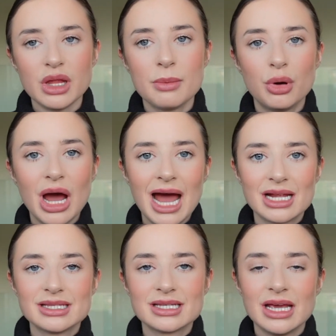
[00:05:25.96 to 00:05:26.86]
But
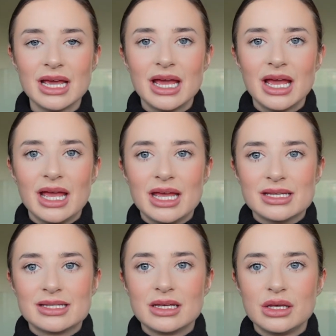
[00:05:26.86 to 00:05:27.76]
ads
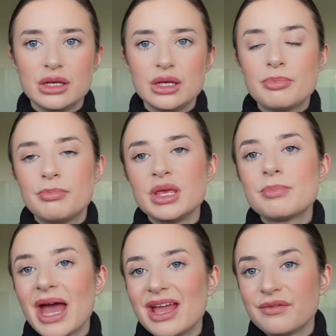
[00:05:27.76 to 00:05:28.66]
is you're
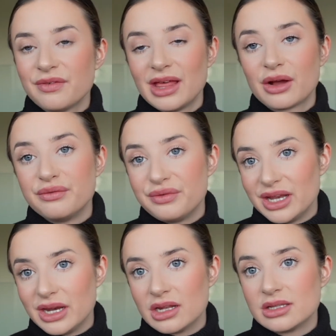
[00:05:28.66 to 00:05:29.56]
paying for that
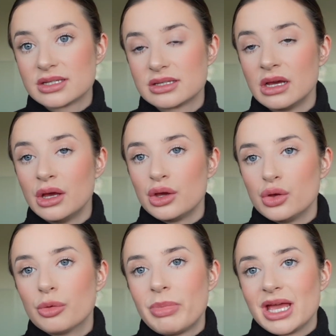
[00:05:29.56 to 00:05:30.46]
convenience.
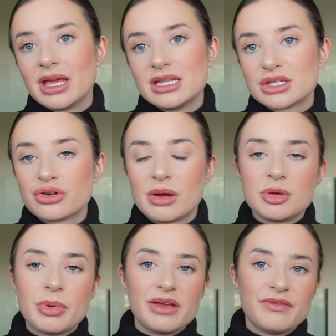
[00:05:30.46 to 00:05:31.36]
You're paying Instagram, you're
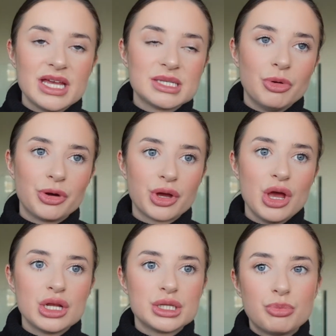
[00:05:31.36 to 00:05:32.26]
paying Facebook
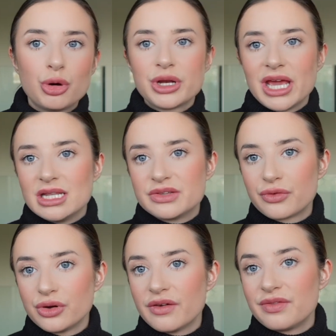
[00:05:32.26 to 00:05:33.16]
to put it in
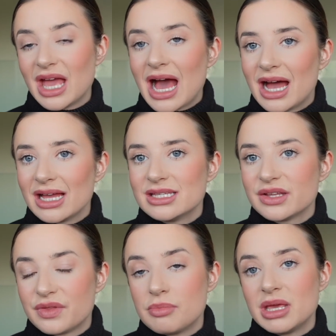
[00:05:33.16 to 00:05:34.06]
front of the eyes
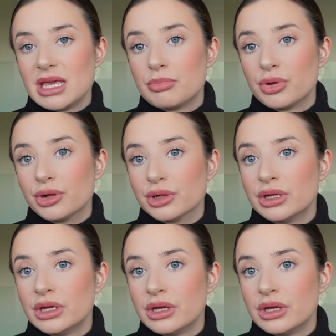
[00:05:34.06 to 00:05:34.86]
of the people